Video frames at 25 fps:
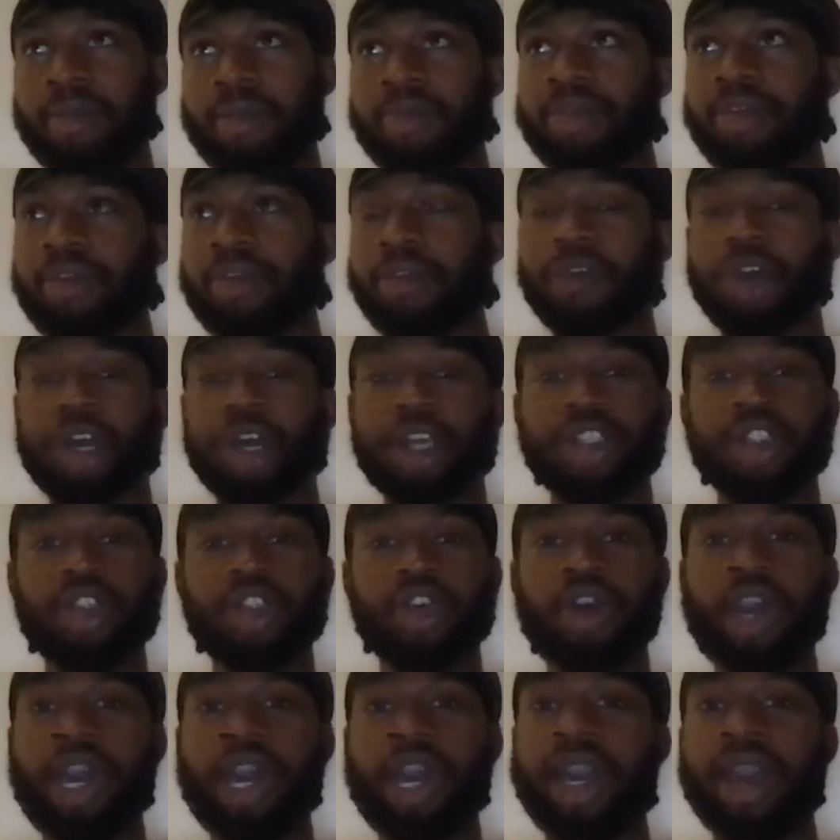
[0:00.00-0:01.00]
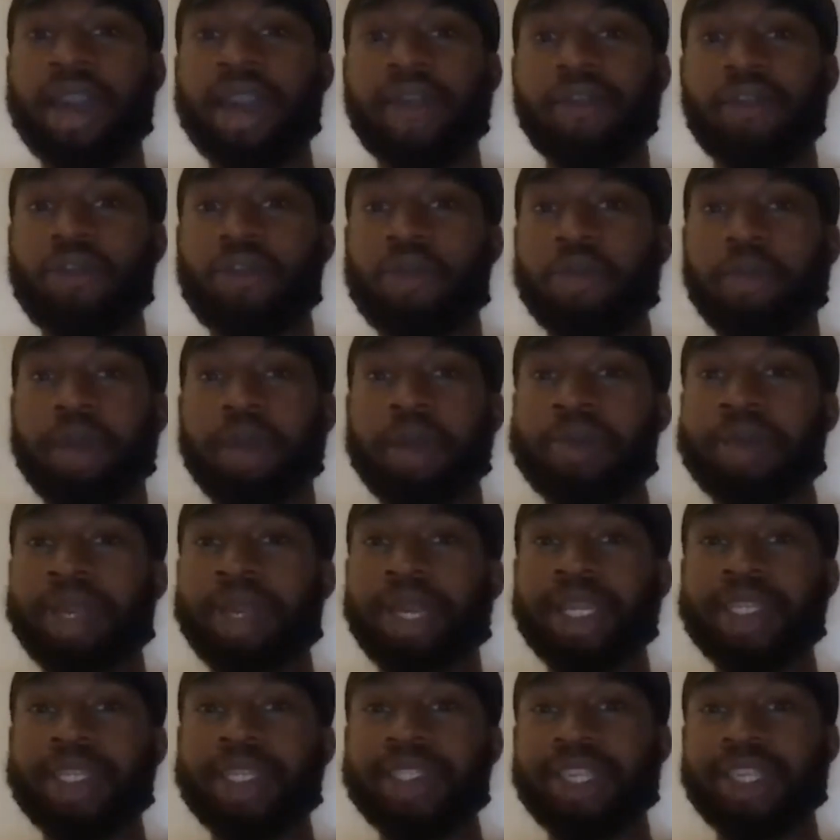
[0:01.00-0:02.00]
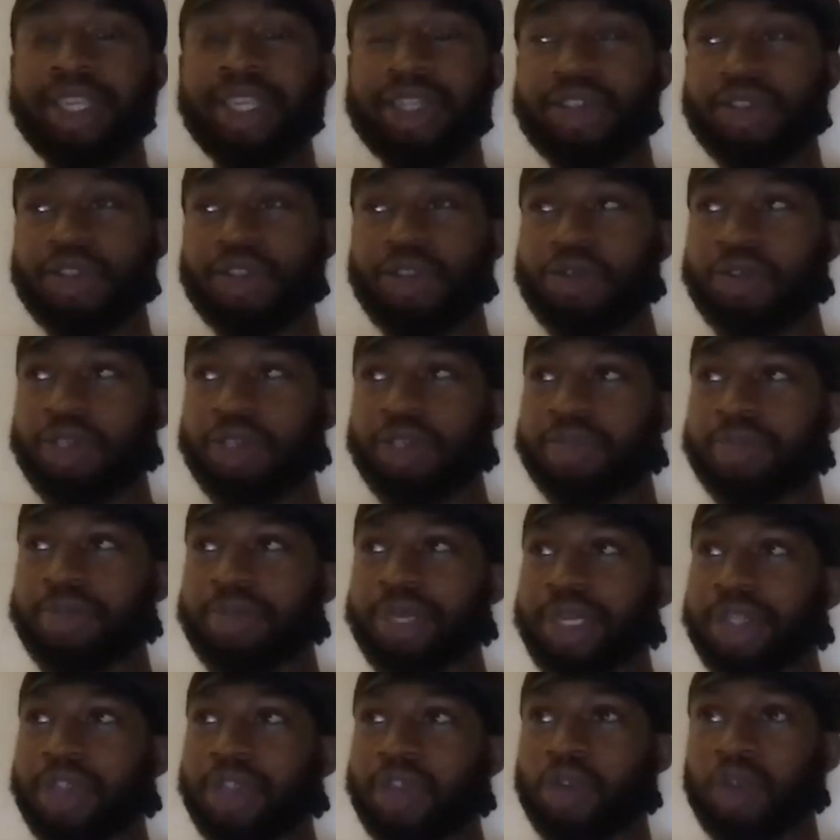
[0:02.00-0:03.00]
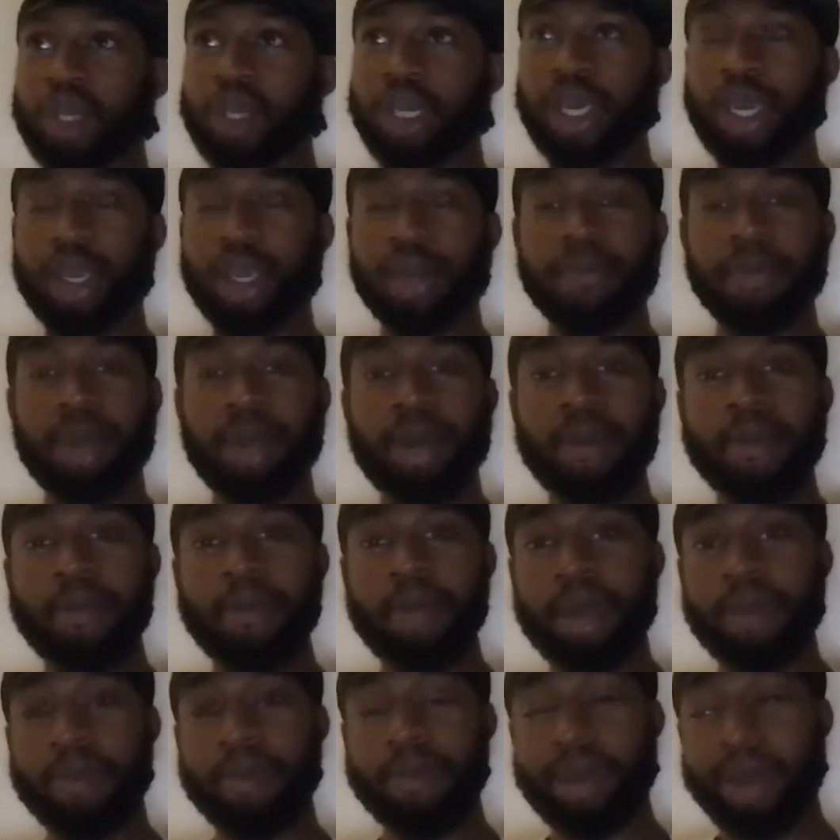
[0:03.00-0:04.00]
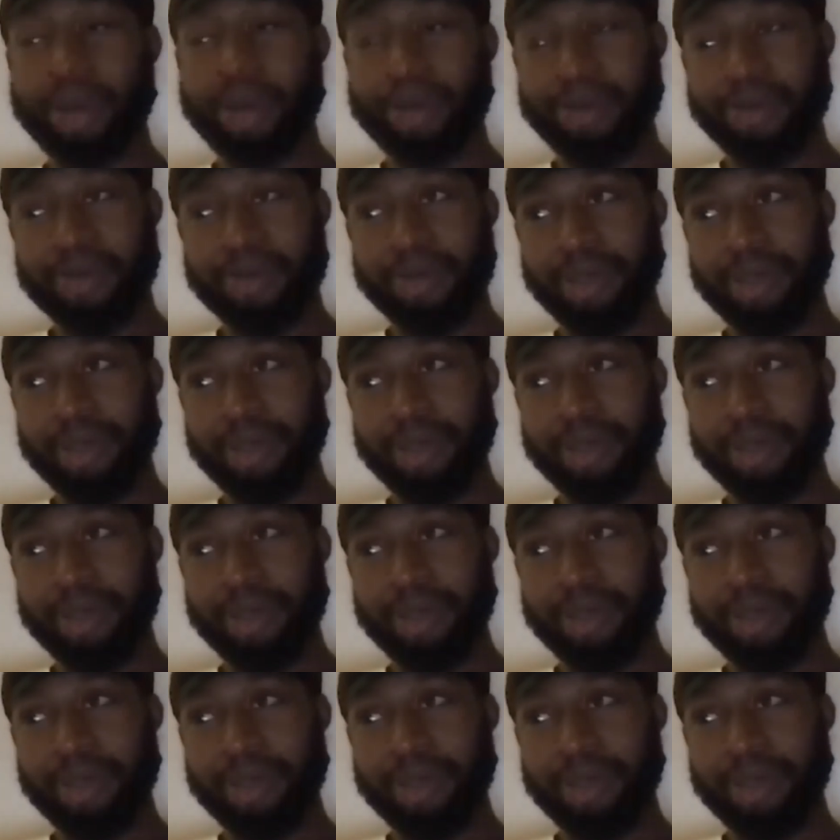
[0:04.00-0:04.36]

The first song I ever remember listening to is B2K, Bump Bump Bump.